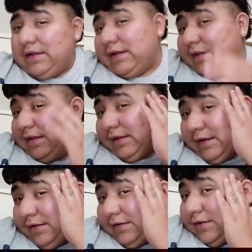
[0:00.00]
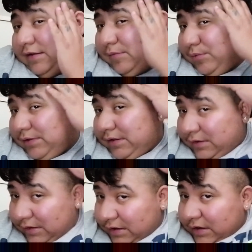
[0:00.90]
I need a haircut, but
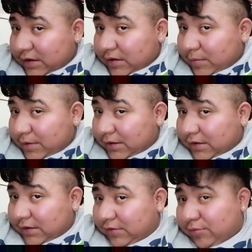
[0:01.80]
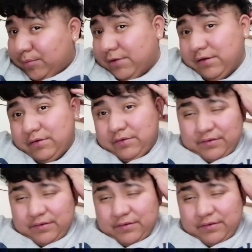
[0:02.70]
I'm gonna cut it tomorrow.